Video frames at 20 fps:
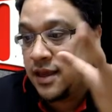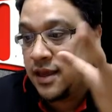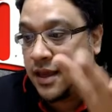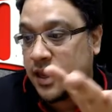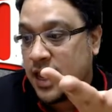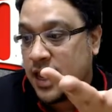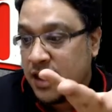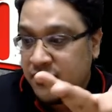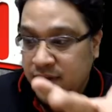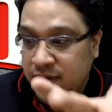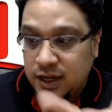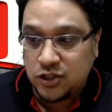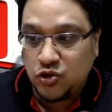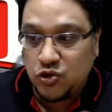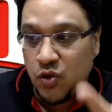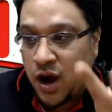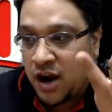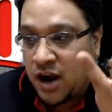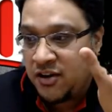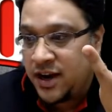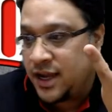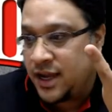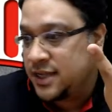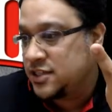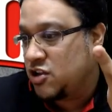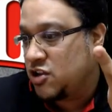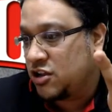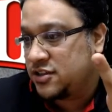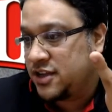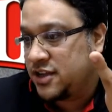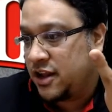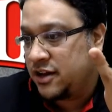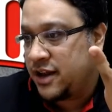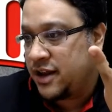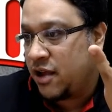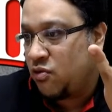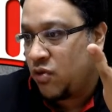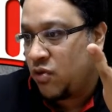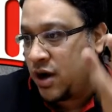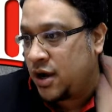Even a Suarez not selling that
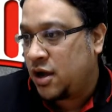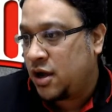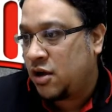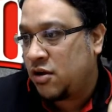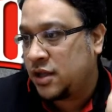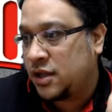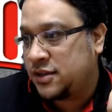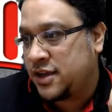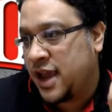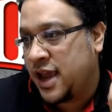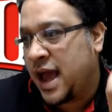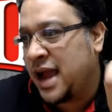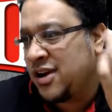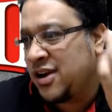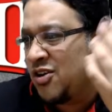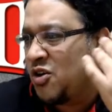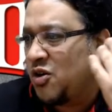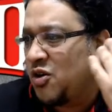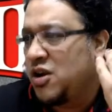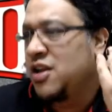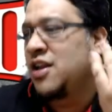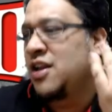well, Thiago,